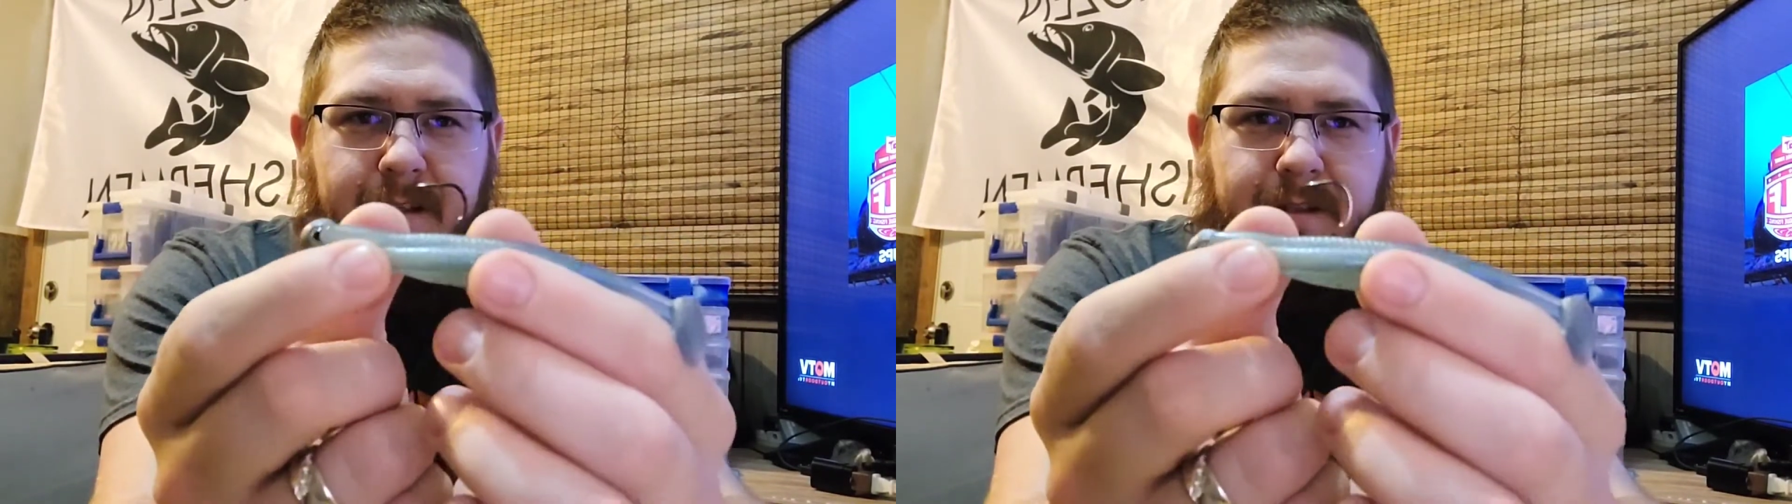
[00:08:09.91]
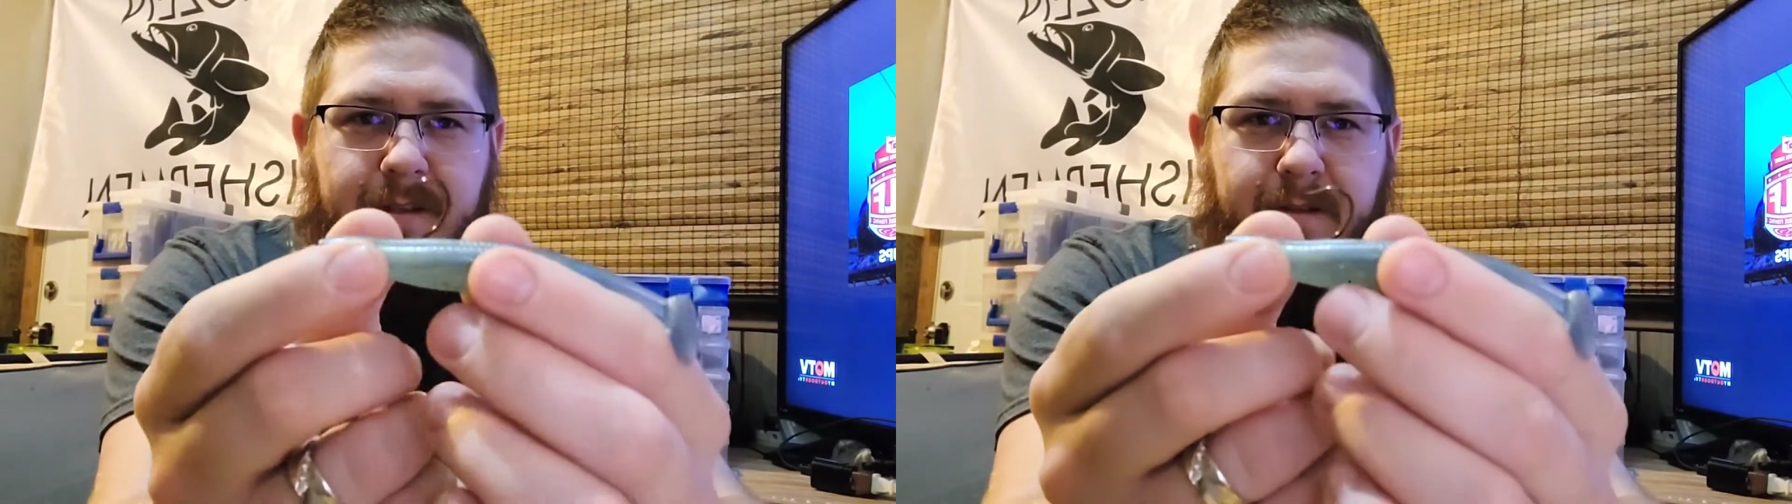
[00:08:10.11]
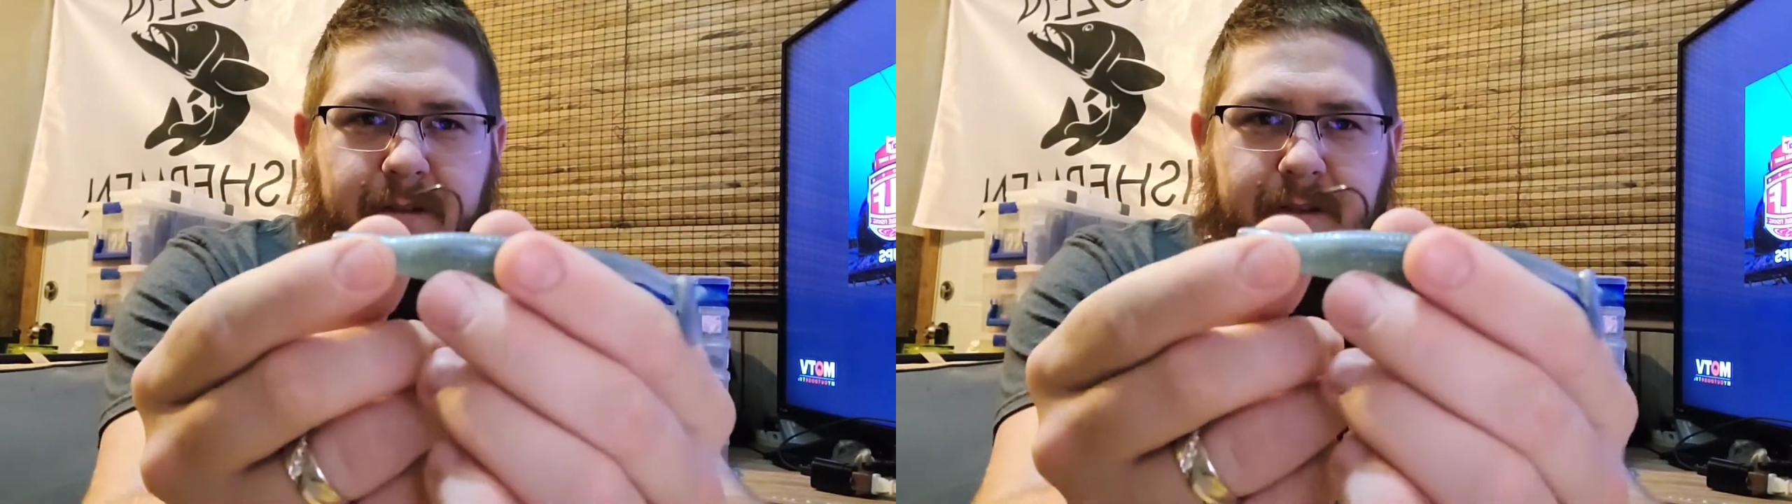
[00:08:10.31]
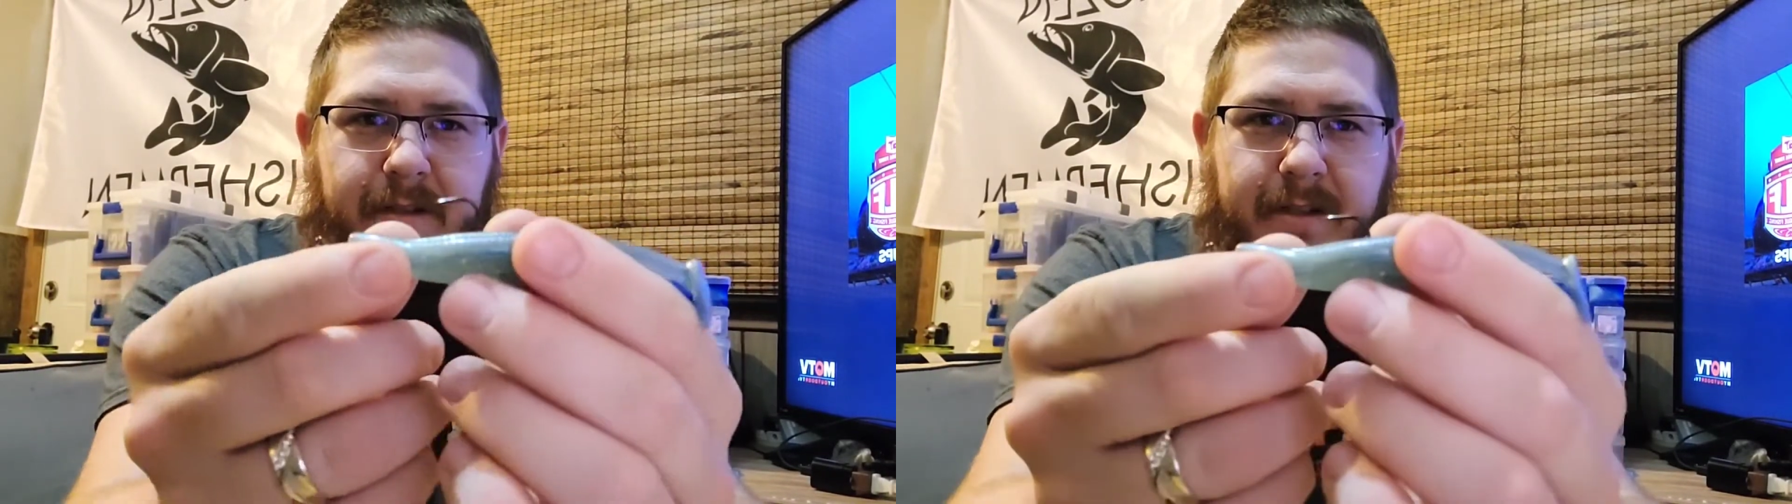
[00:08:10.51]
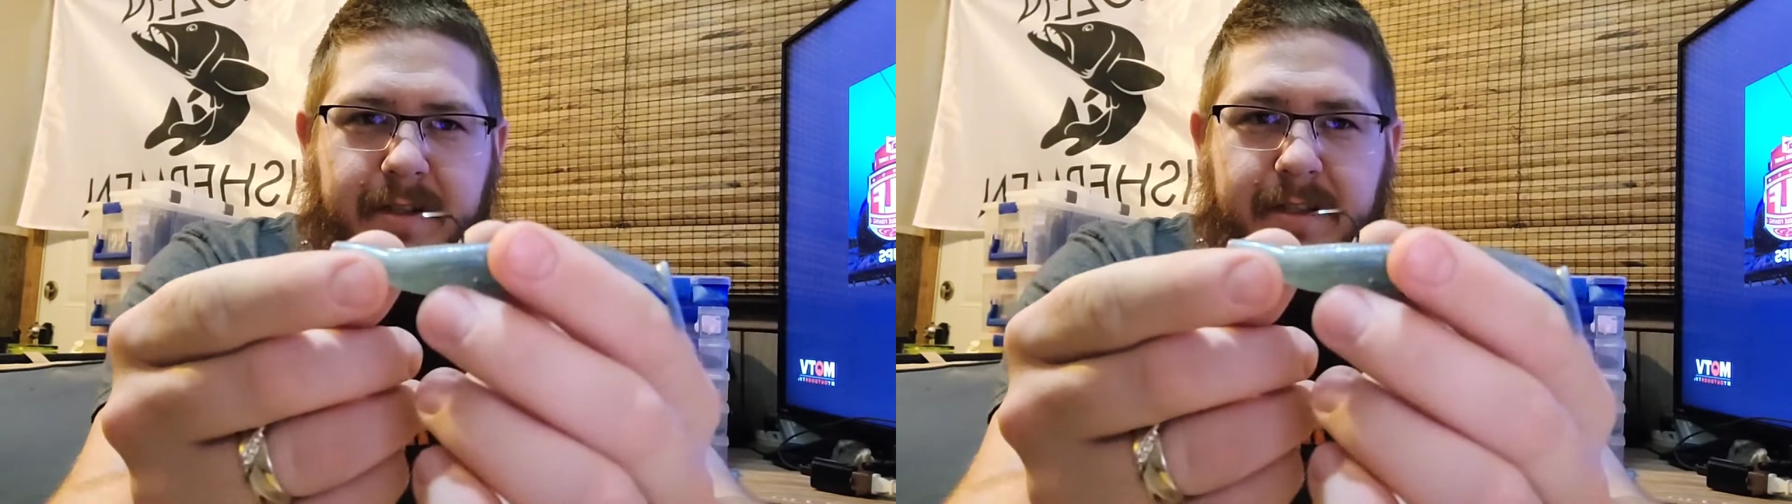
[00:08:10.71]
So as you
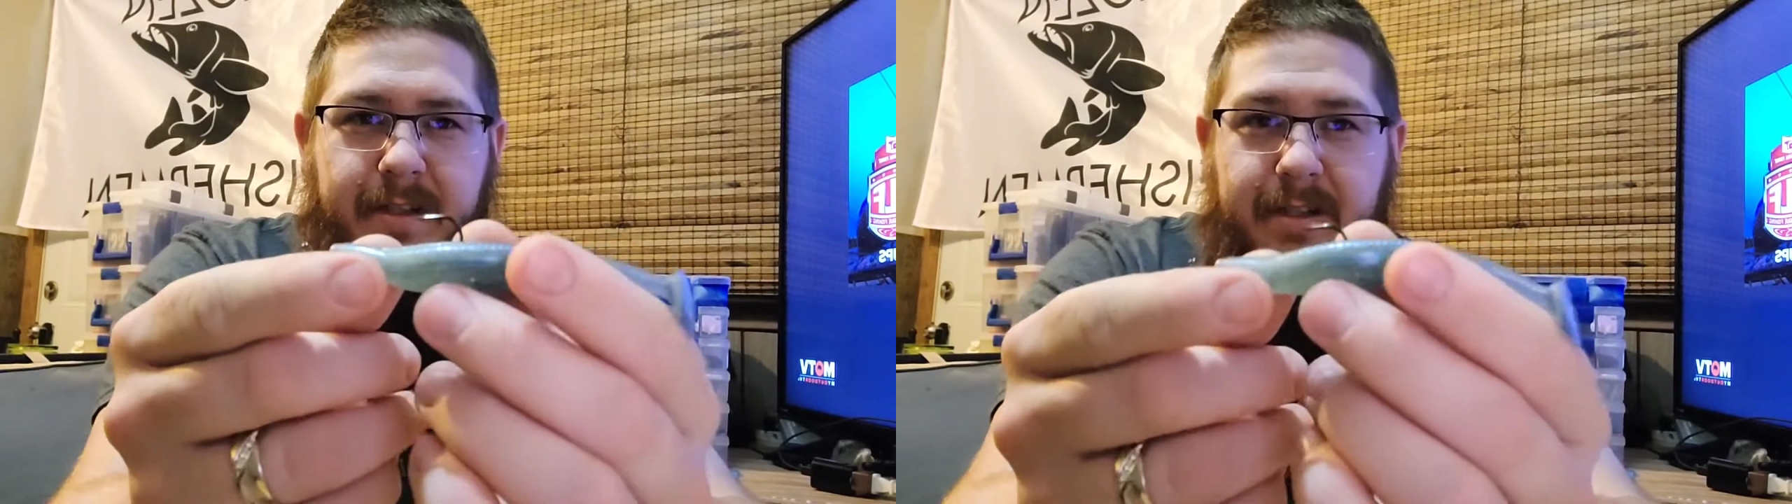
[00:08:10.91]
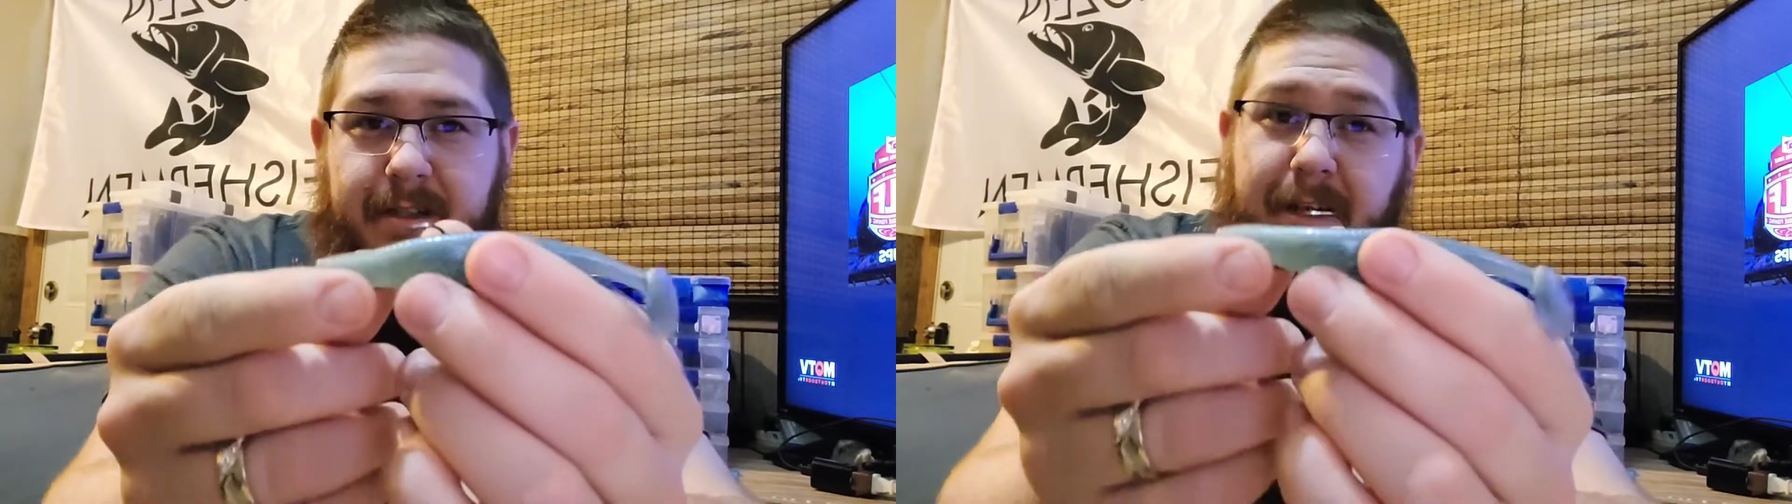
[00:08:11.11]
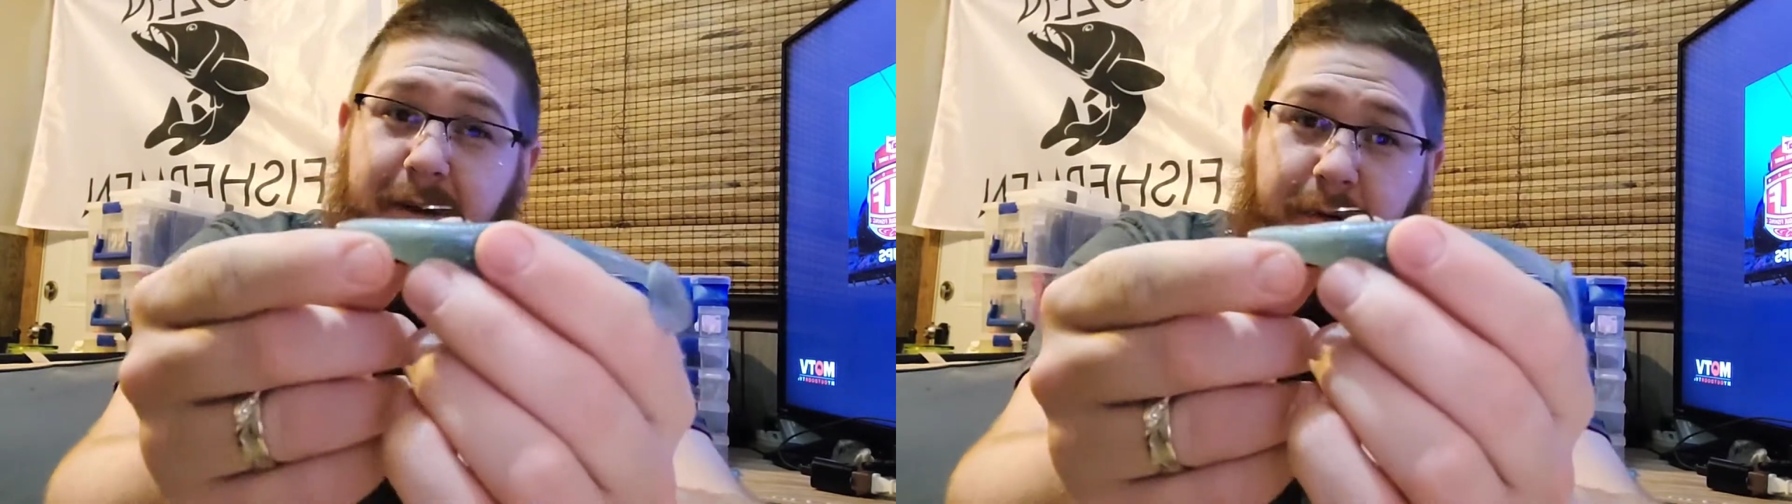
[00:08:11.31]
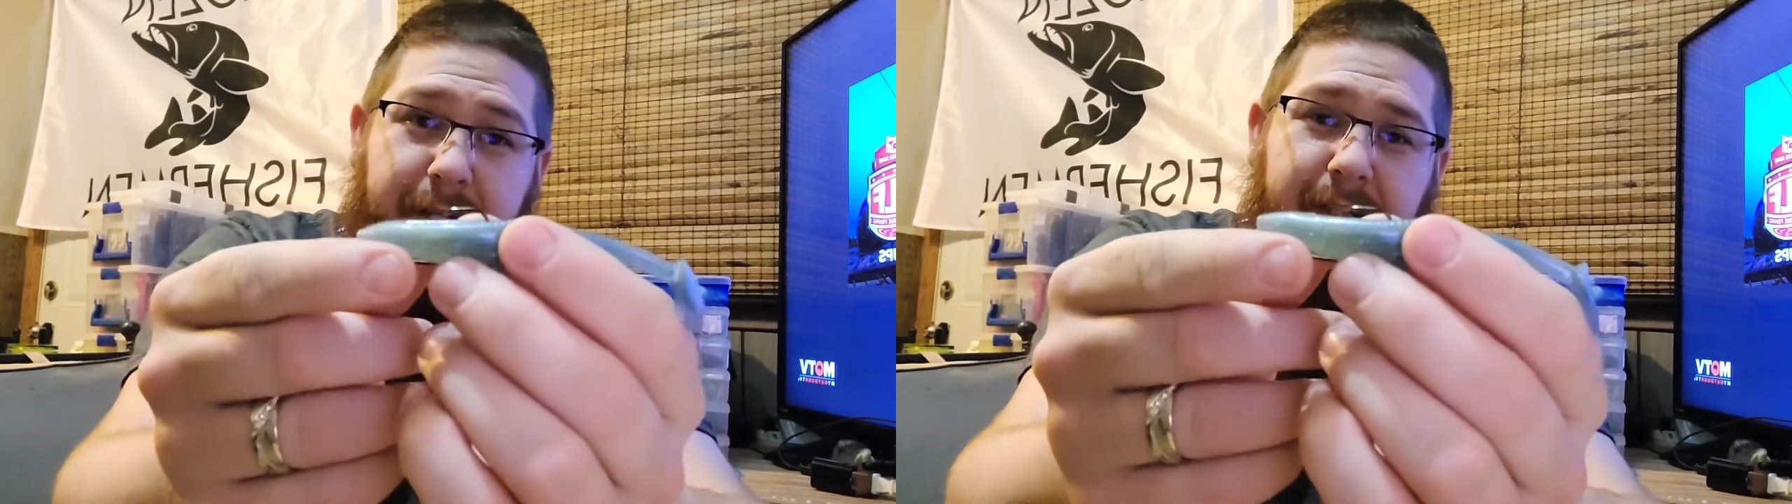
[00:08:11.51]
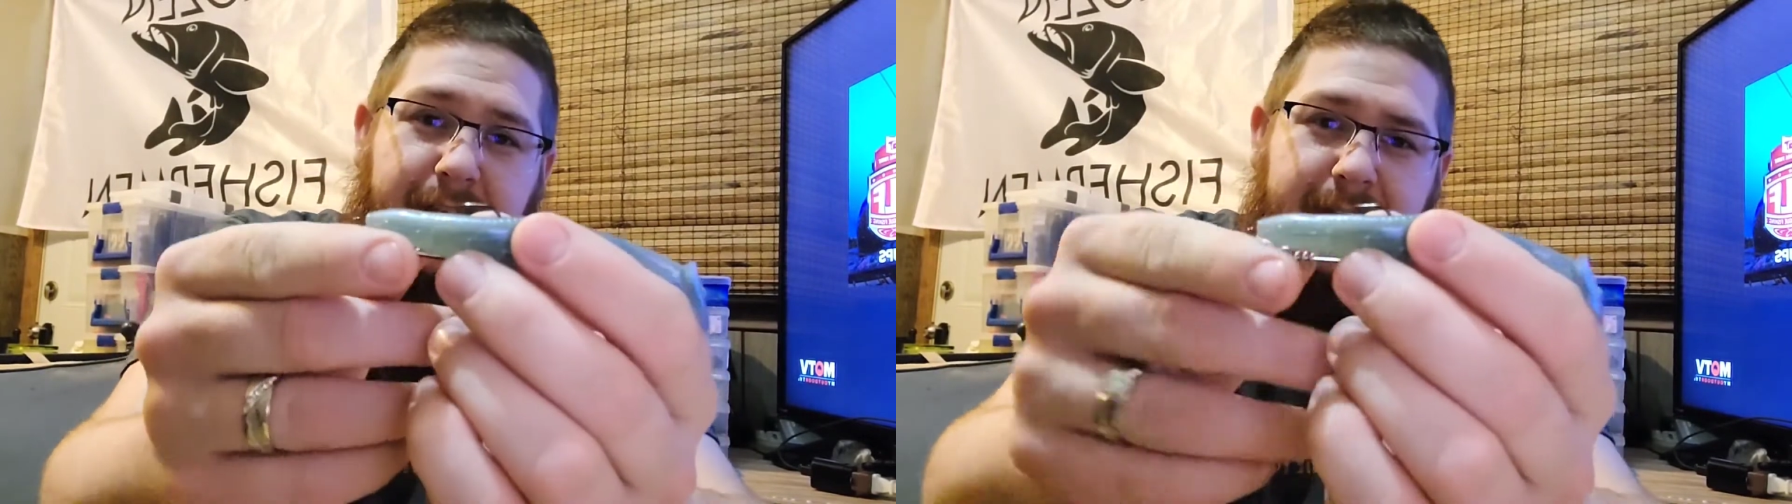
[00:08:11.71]
can see, it's not
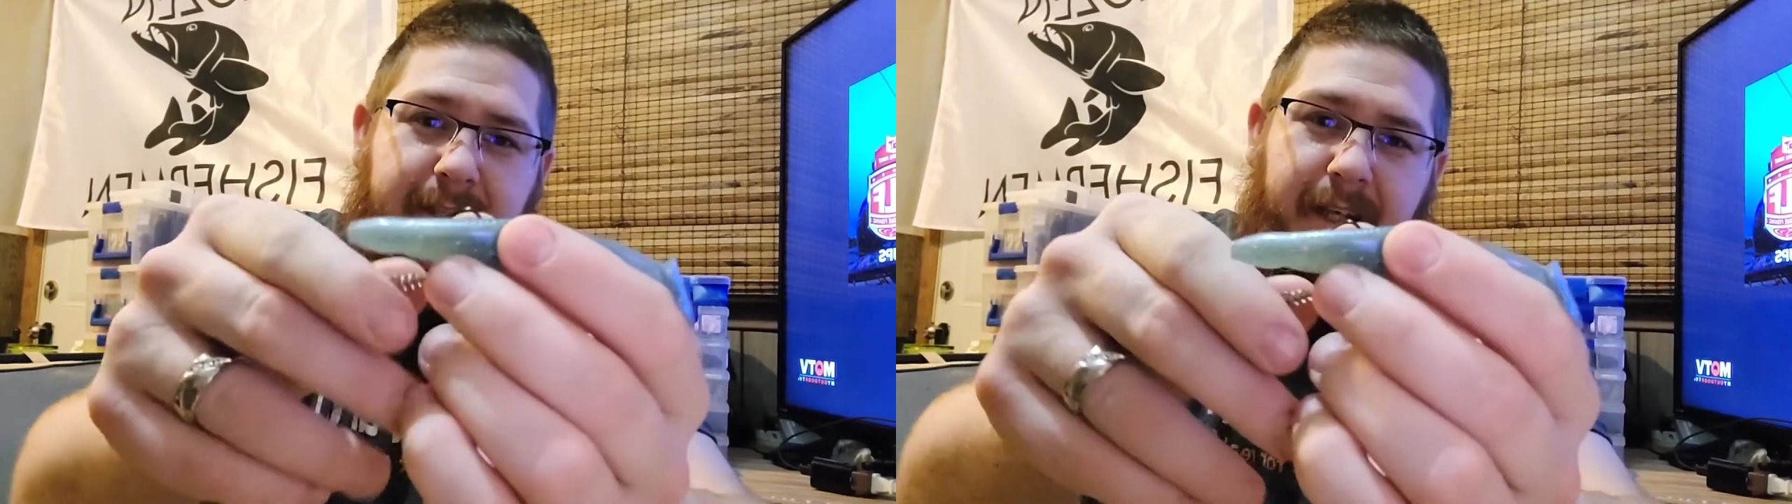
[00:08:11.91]
weedless.